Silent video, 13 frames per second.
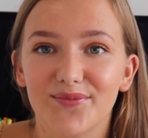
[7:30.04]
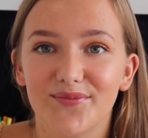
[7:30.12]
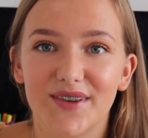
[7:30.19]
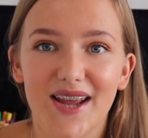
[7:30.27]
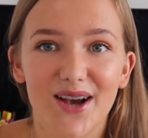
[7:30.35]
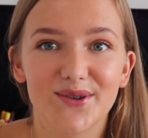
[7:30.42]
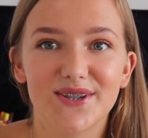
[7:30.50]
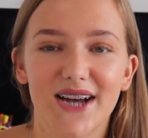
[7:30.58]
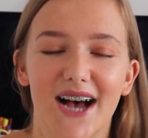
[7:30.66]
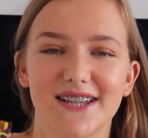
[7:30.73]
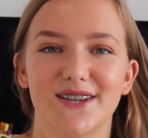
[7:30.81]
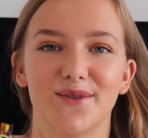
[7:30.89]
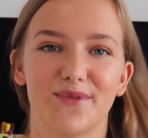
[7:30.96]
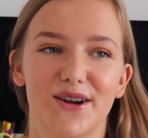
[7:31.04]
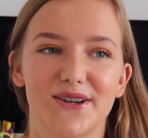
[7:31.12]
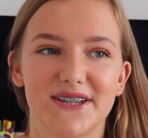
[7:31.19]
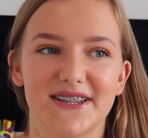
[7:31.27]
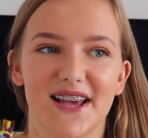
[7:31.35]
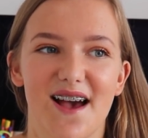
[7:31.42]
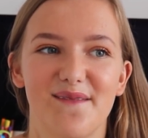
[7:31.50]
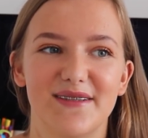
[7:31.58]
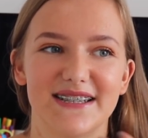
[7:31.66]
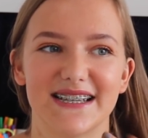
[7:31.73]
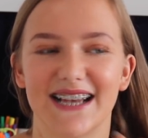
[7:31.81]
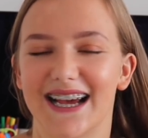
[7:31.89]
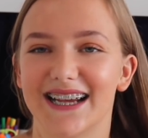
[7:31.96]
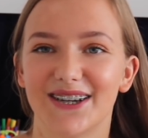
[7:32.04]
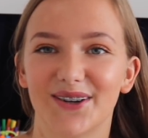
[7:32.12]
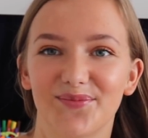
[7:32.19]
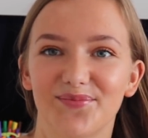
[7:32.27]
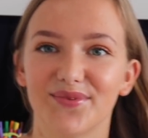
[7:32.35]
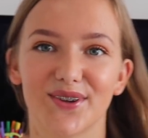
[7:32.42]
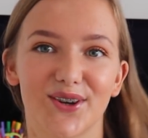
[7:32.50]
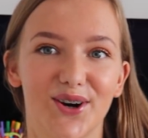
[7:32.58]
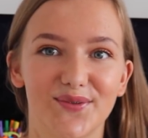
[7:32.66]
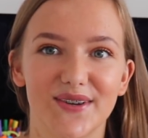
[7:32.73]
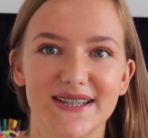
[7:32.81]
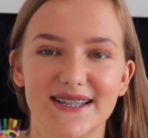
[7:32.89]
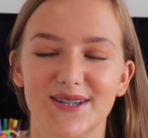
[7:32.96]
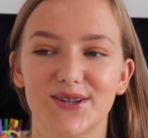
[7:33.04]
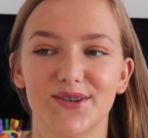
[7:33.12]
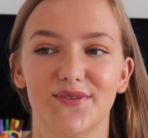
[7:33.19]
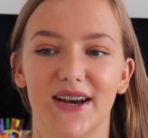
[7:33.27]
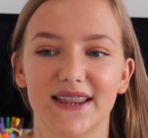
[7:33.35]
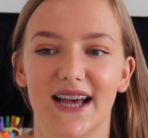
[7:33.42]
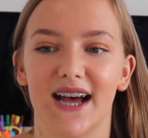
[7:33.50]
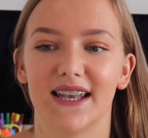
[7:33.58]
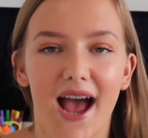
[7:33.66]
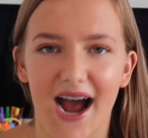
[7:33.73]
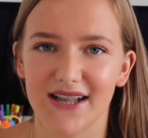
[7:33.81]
video styles and uploaded them and did like covers and stuff like that.